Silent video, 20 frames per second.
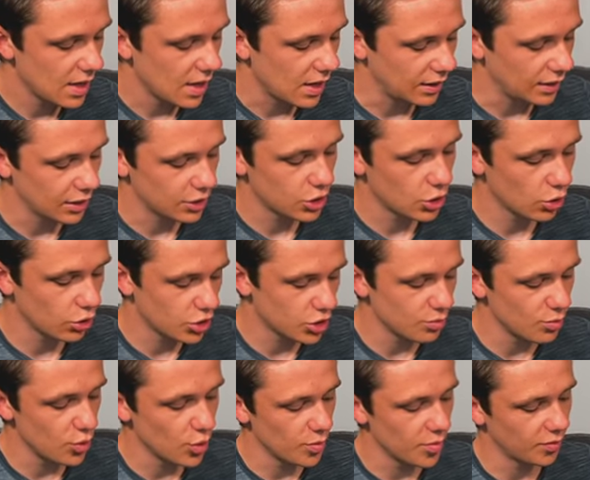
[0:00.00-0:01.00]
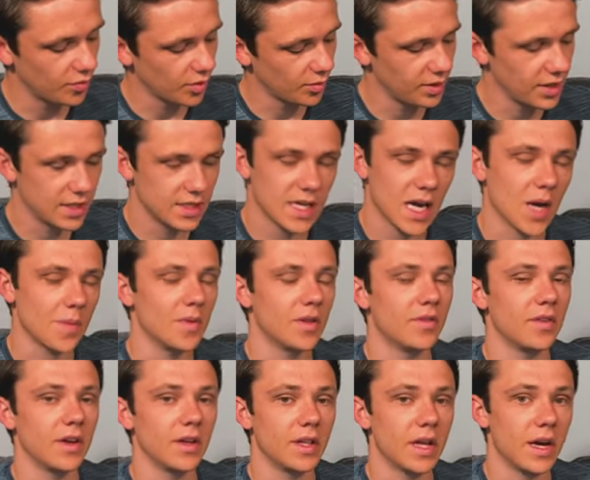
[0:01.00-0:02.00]
and the touch and movement from the attack
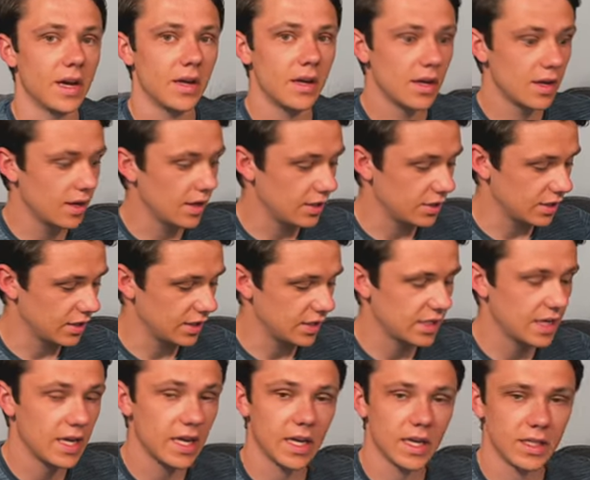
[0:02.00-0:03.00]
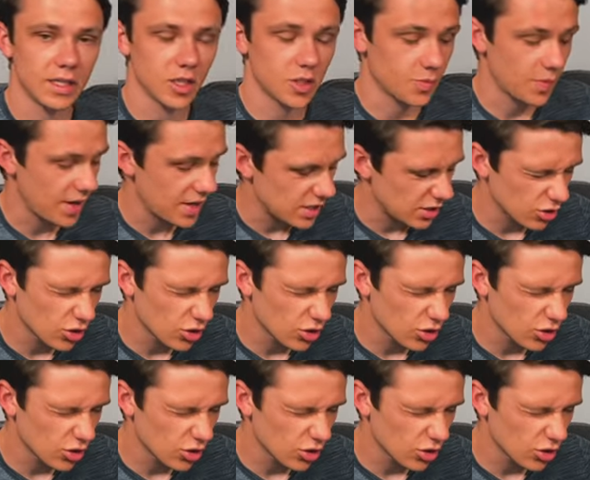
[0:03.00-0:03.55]
midfielder is going to take it into space.